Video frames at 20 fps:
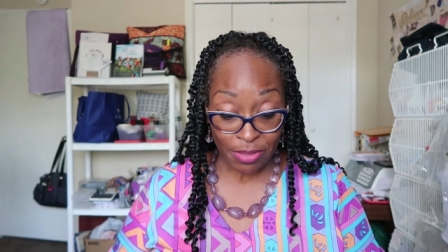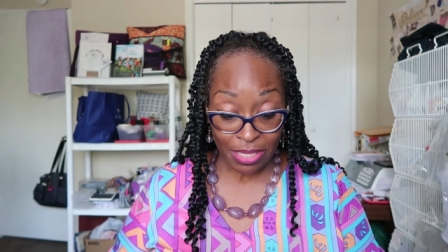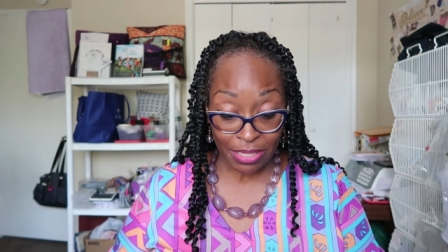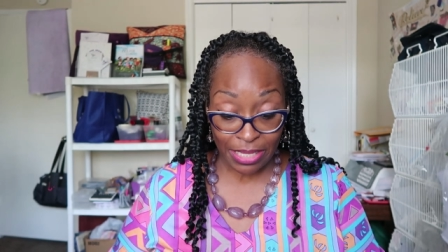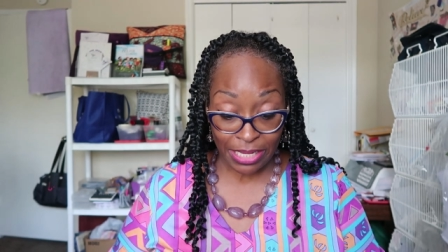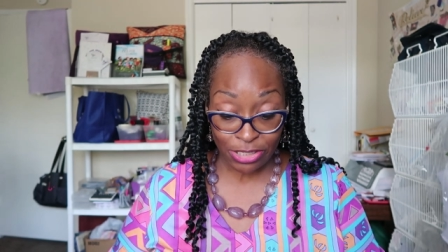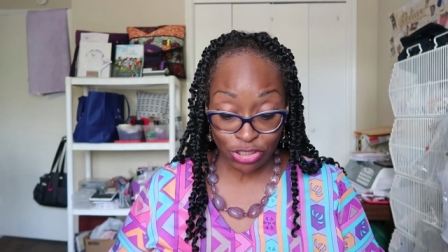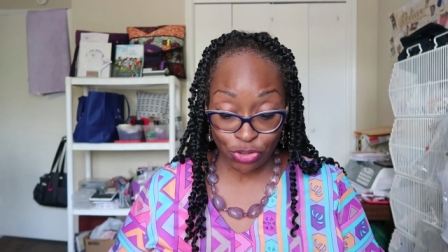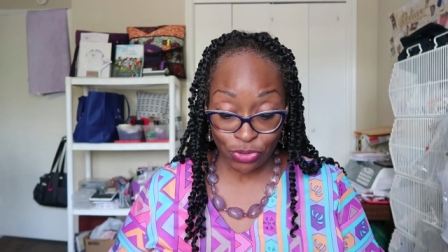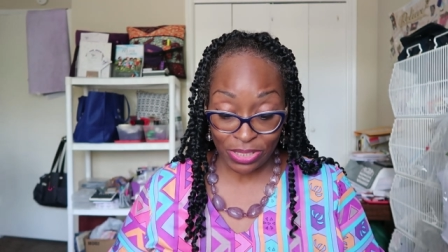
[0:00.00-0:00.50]

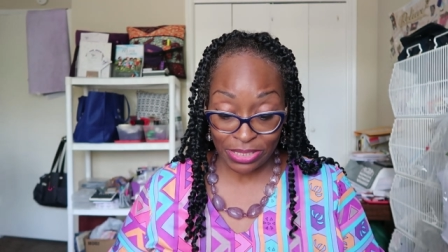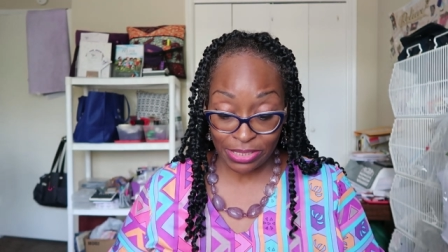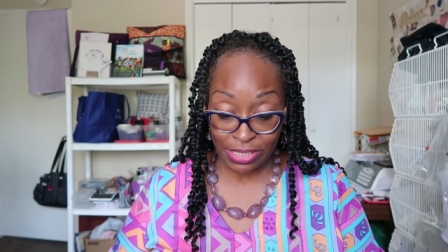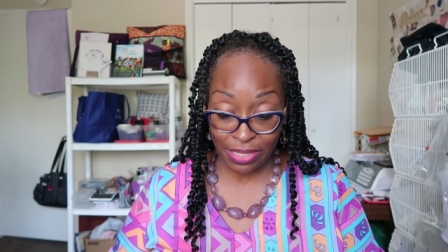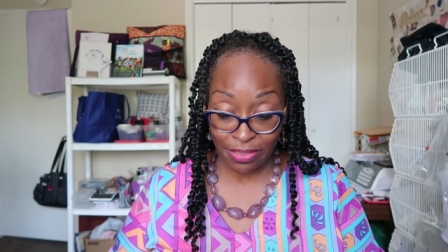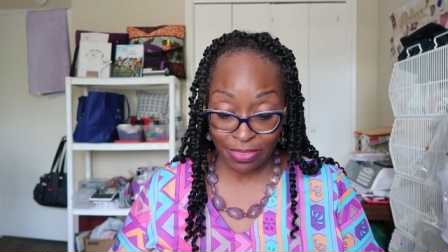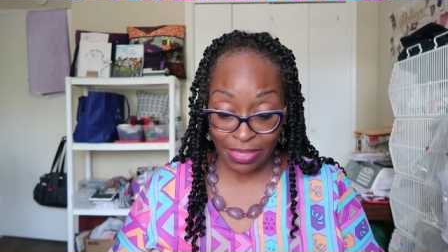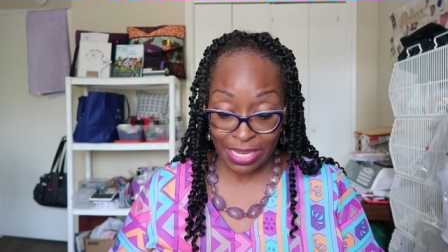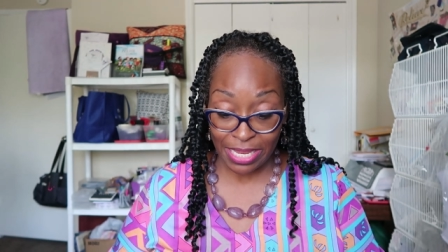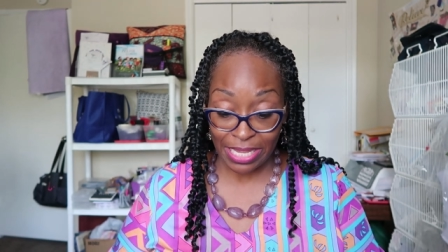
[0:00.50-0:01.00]
the
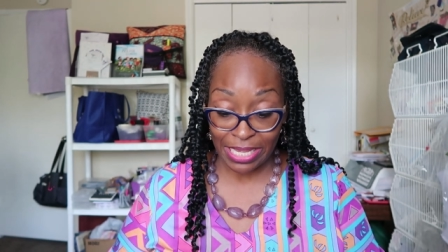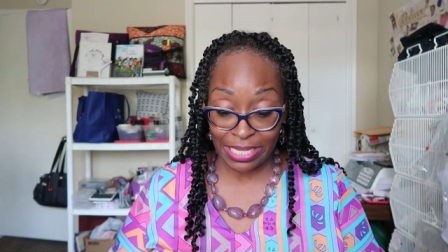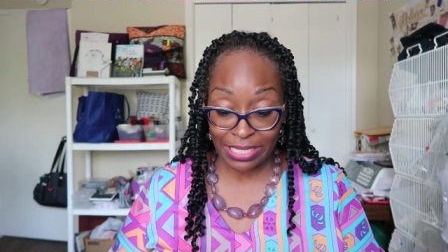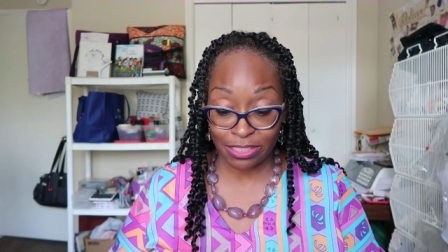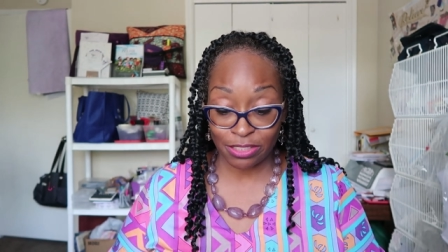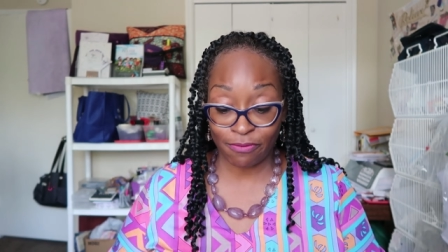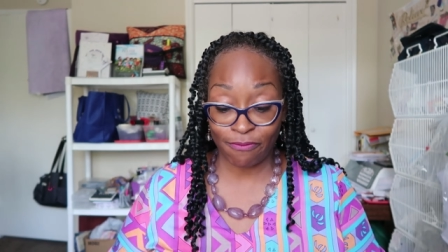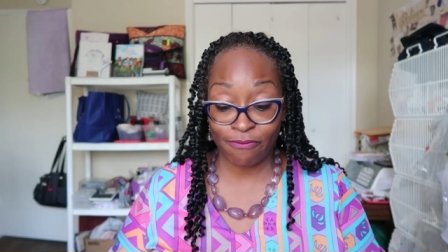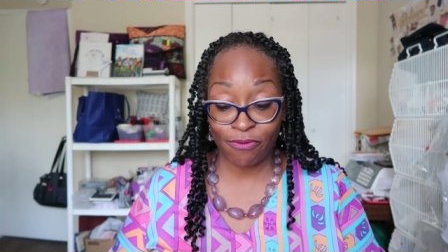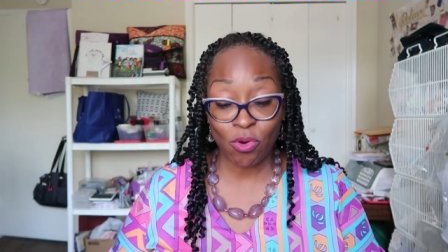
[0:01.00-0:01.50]
interesting thing
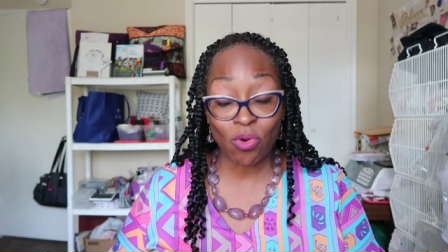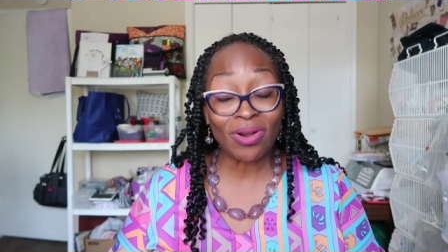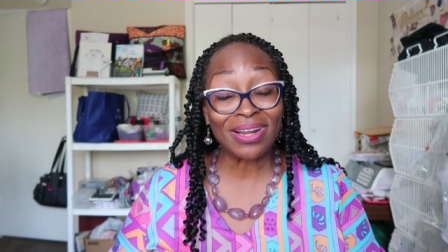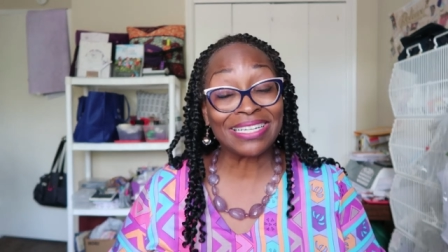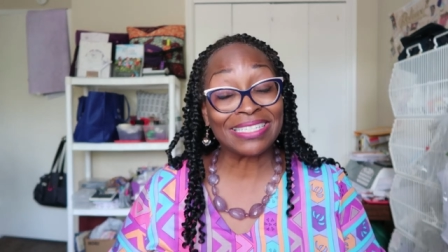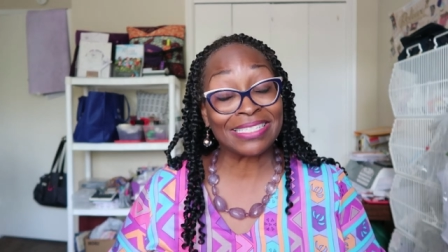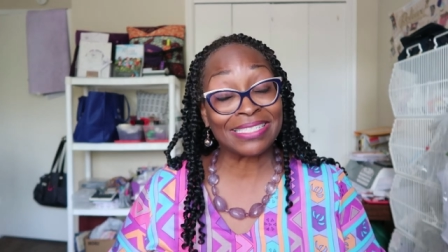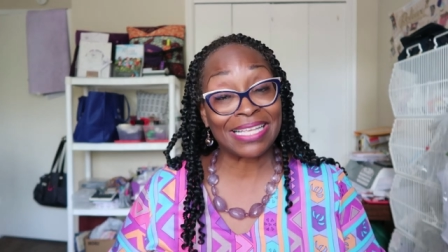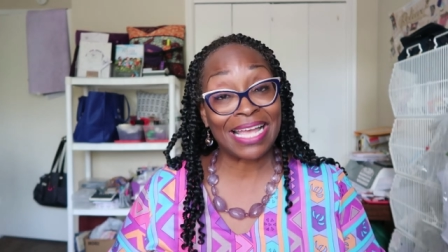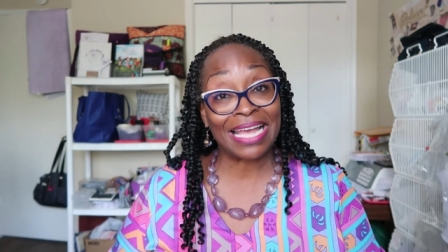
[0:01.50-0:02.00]
is for
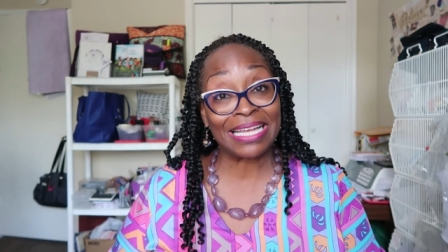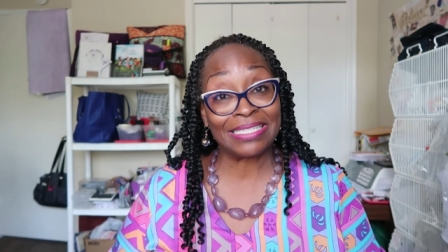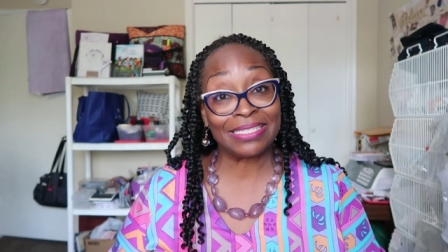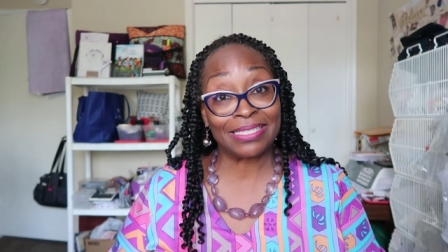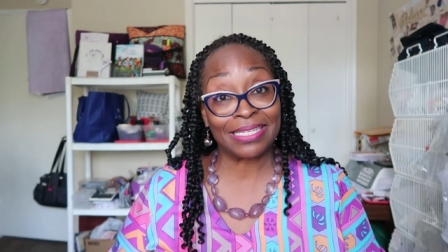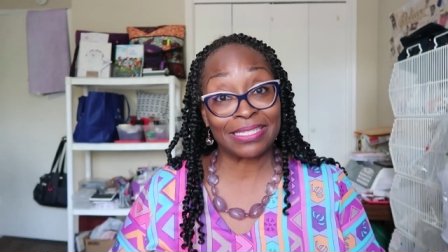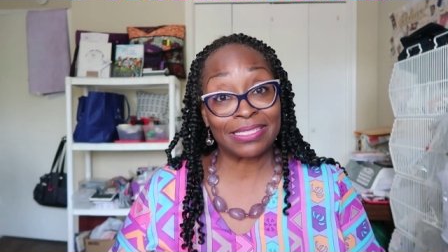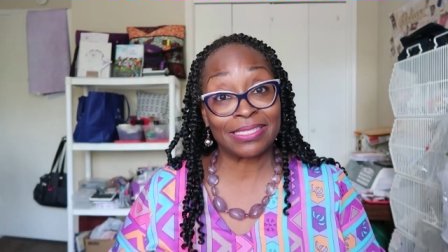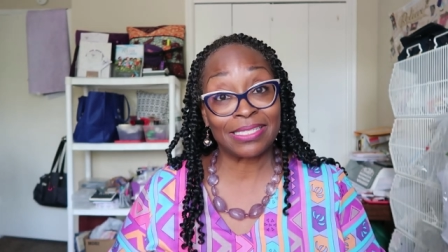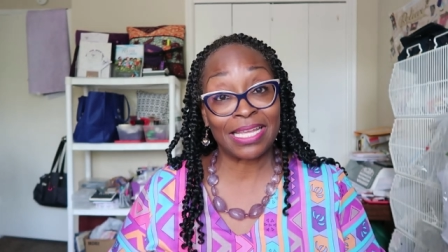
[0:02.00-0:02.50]
a size
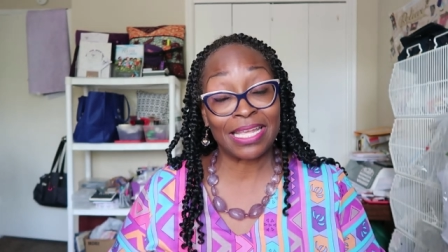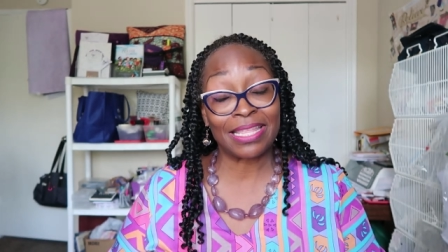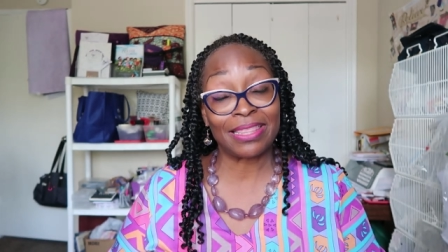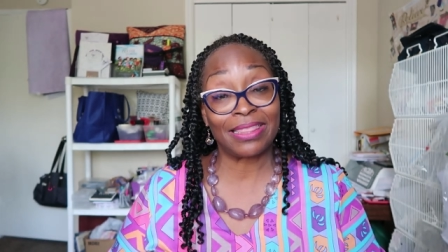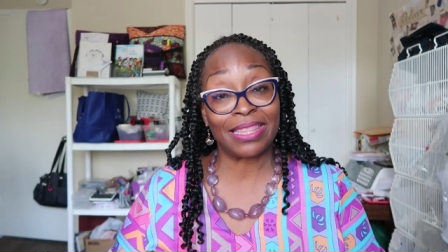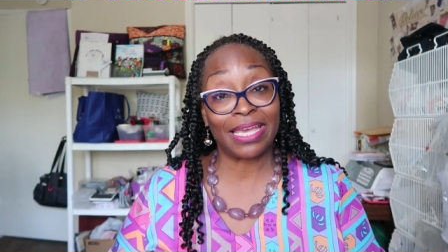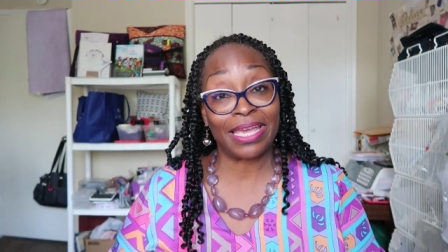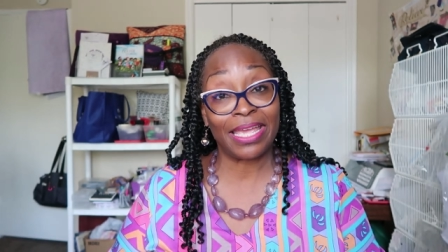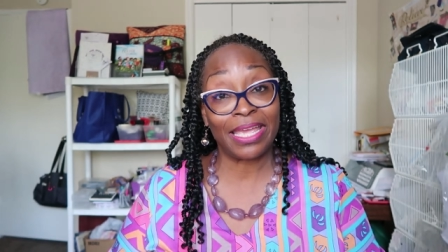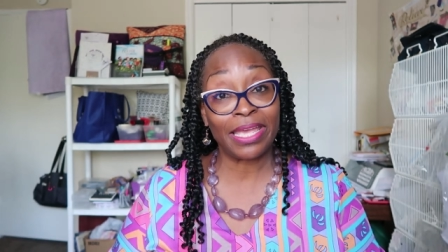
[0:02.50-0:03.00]

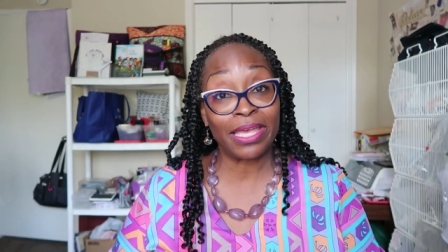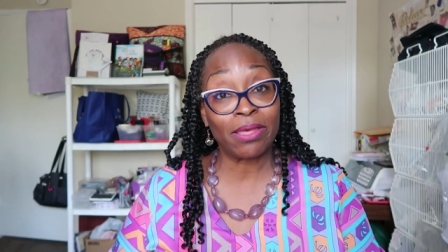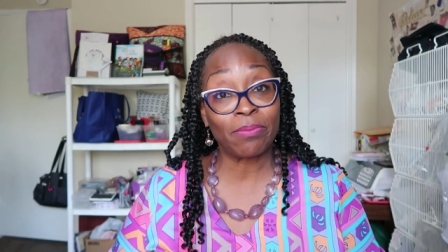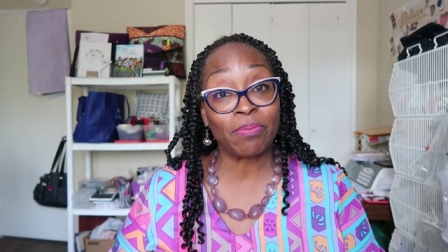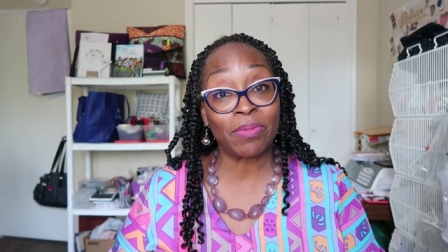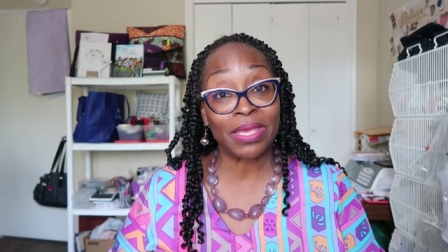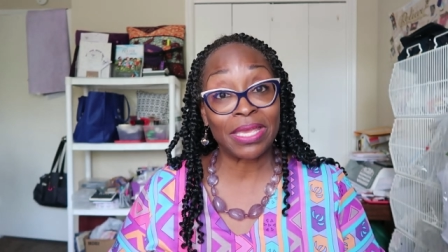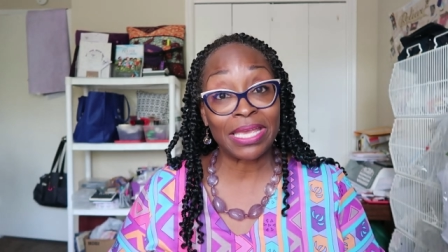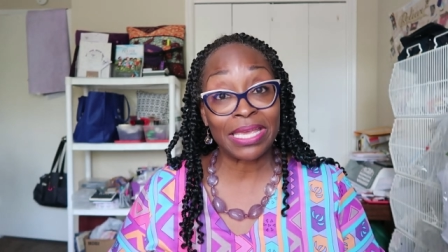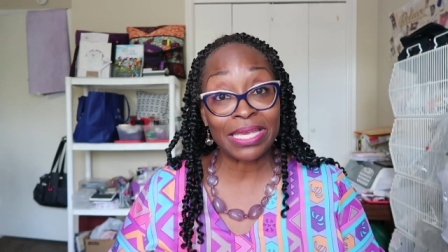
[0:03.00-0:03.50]
16 the
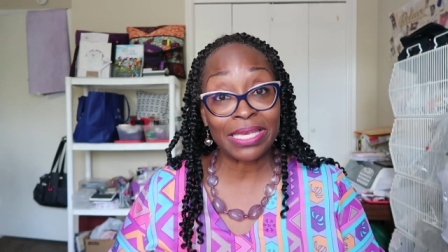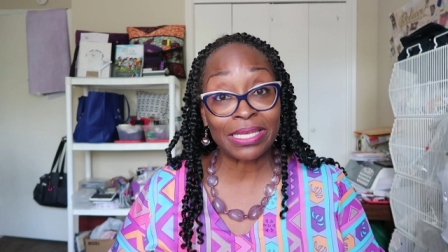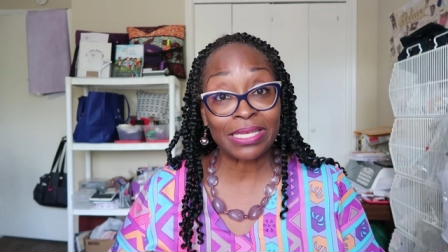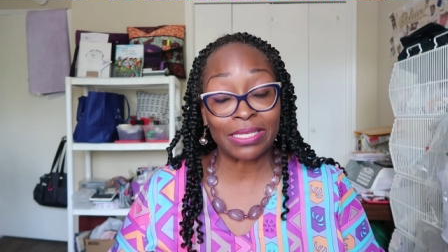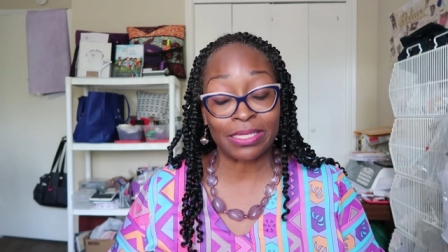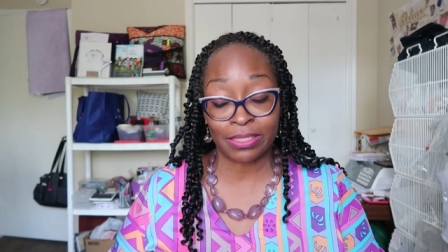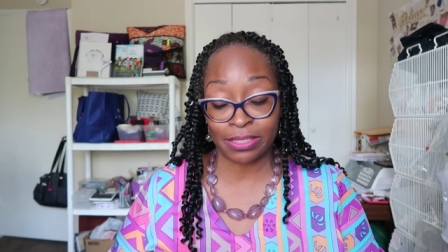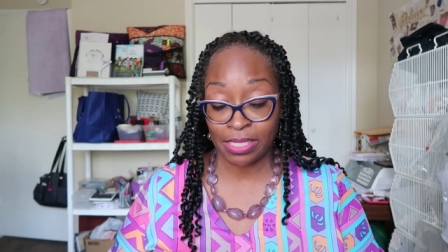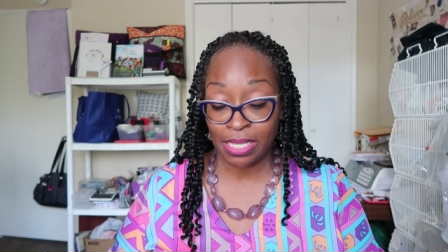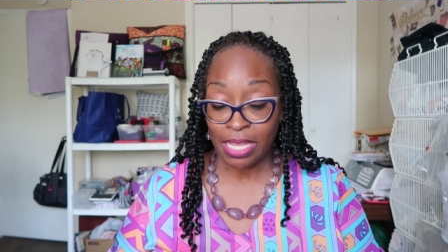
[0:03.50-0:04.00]
hip
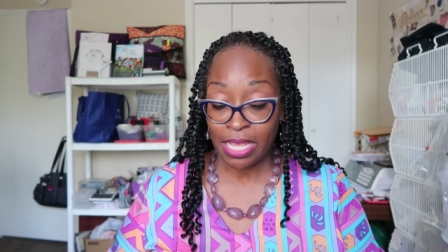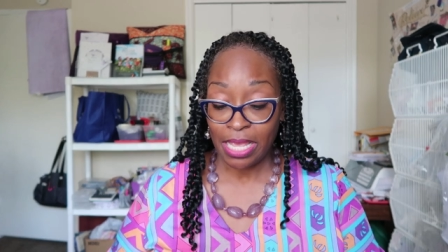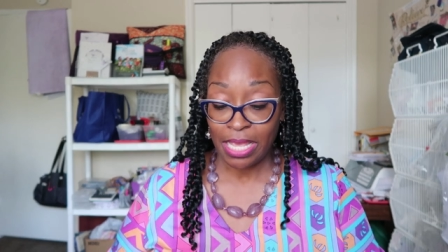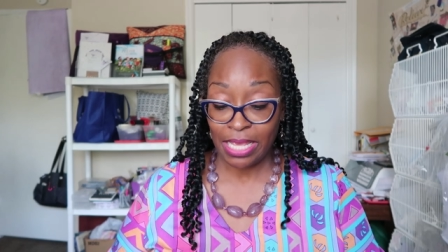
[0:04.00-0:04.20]
is